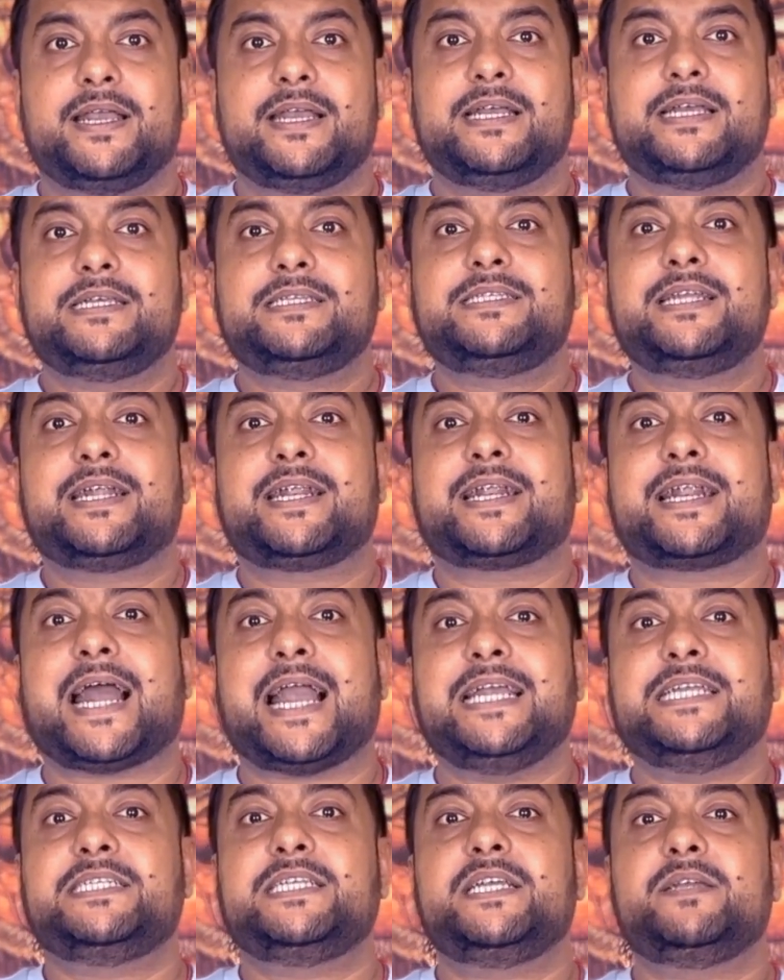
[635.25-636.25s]
is the
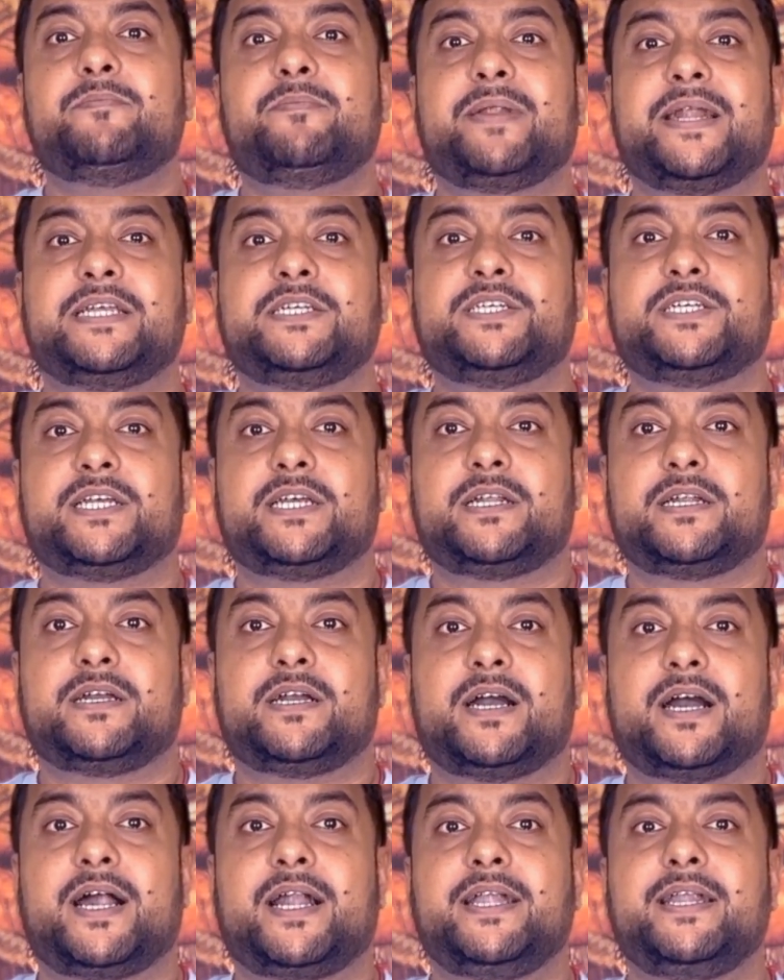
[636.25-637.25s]
rising pressure
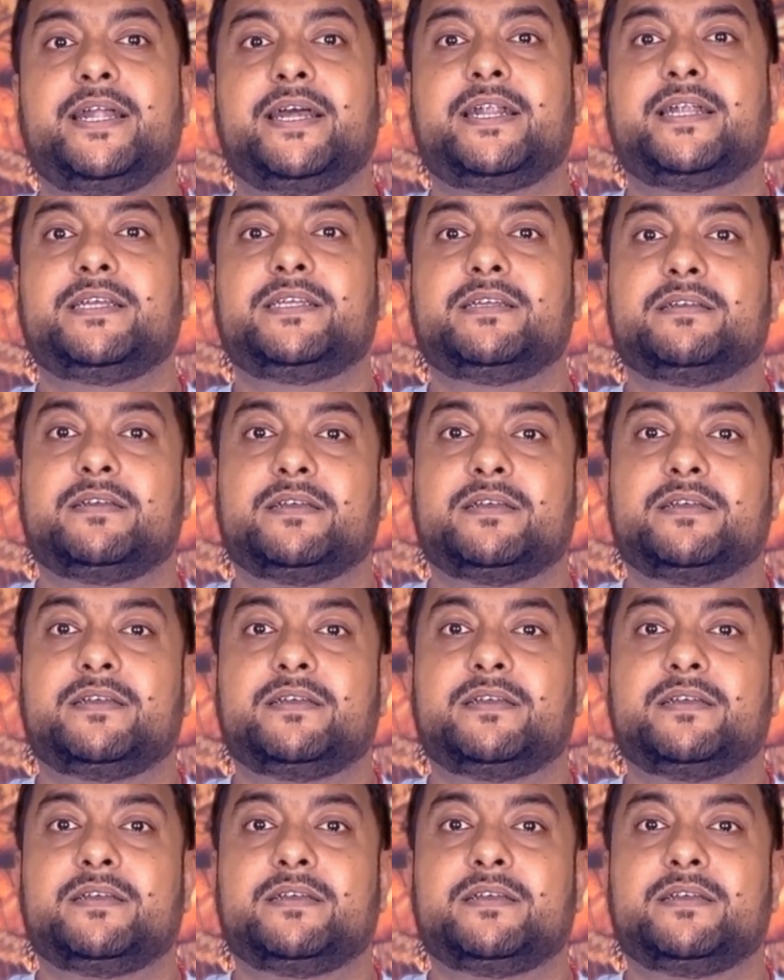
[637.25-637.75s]
under